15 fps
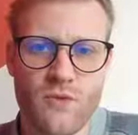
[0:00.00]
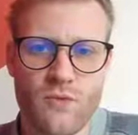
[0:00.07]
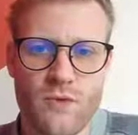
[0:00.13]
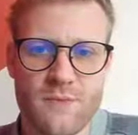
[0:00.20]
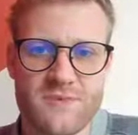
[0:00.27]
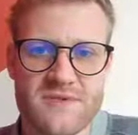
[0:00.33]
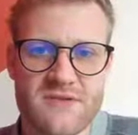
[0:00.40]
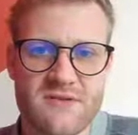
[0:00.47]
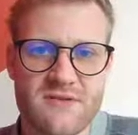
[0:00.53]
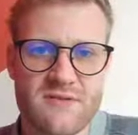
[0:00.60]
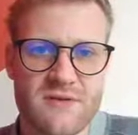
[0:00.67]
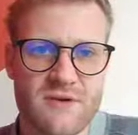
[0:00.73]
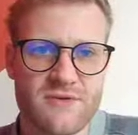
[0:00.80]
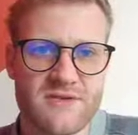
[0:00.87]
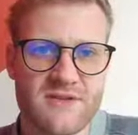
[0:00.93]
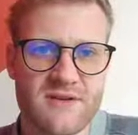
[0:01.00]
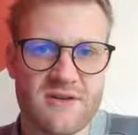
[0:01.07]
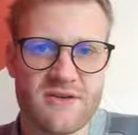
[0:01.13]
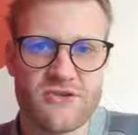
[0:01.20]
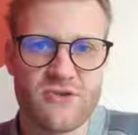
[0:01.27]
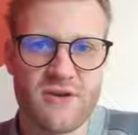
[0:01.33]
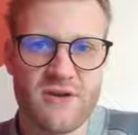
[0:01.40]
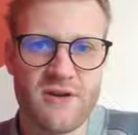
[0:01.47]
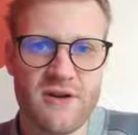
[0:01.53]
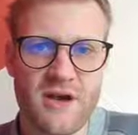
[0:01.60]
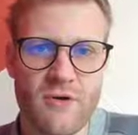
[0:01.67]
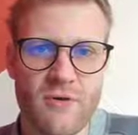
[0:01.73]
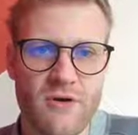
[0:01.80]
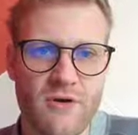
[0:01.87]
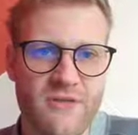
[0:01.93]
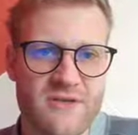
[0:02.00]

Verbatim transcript: whoops, there's an internal error.